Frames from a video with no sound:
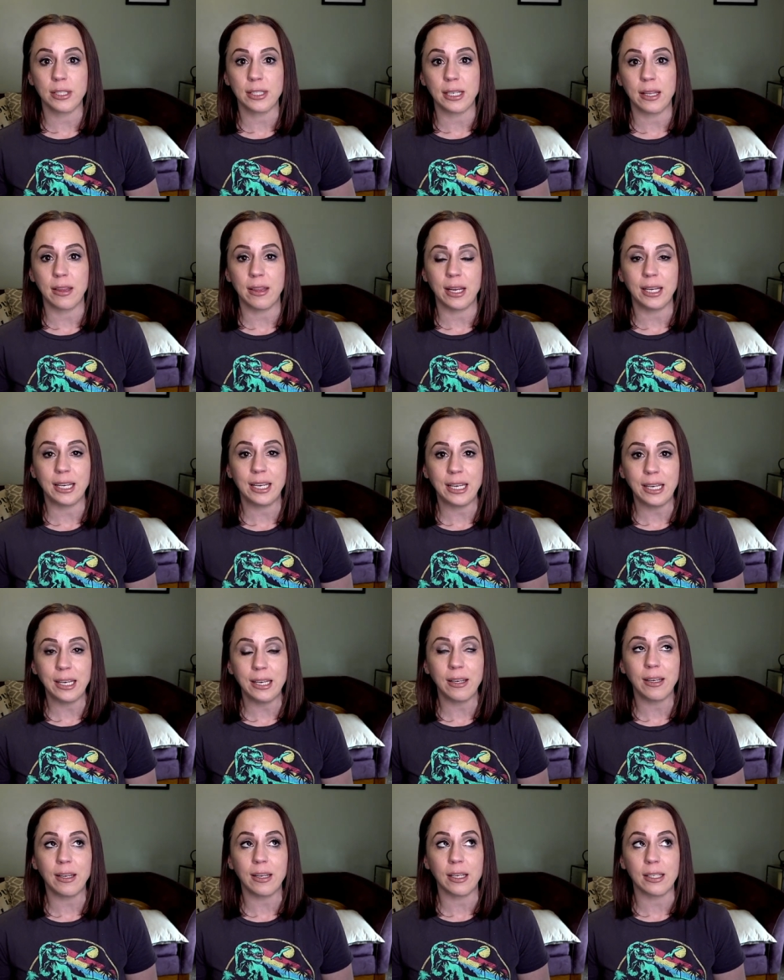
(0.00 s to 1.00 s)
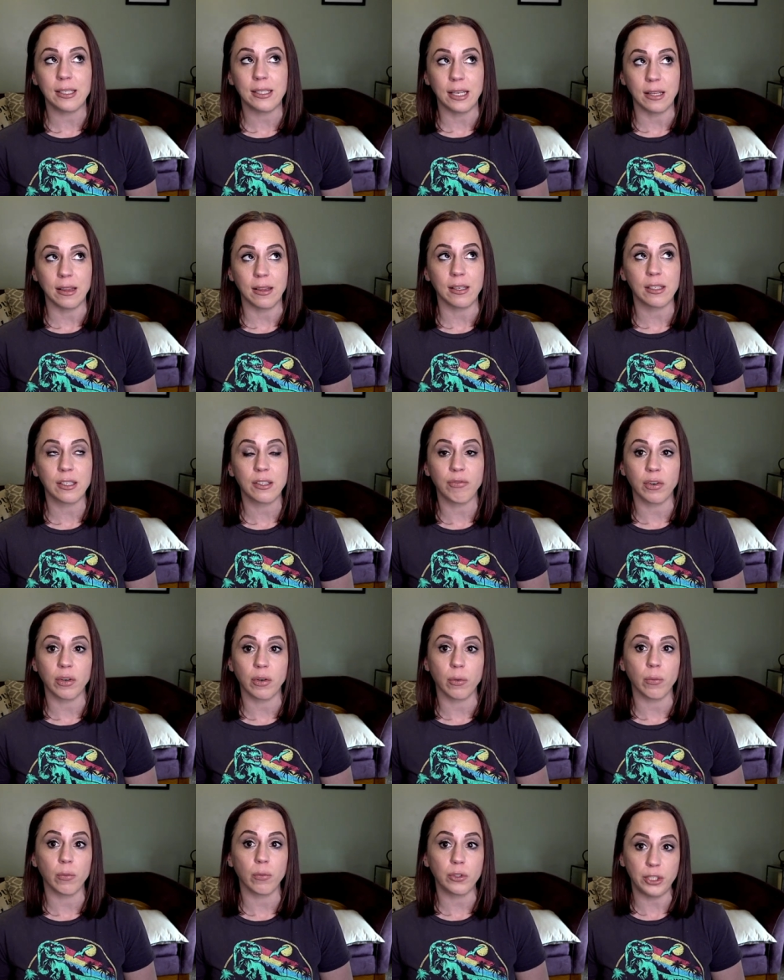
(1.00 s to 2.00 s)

said that he is in this for